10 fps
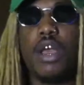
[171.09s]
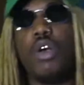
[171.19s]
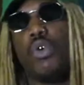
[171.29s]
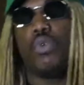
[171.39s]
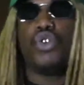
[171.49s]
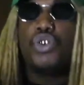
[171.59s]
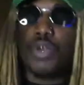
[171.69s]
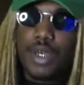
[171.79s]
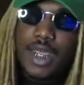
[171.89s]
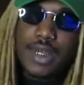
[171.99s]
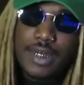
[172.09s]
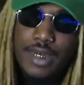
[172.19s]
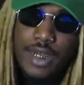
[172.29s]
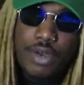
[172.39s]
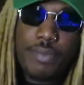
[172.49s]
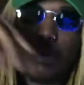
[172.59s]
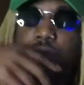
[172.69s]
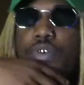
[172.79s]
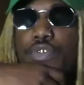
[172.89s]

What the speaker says: on to the next tier, bro.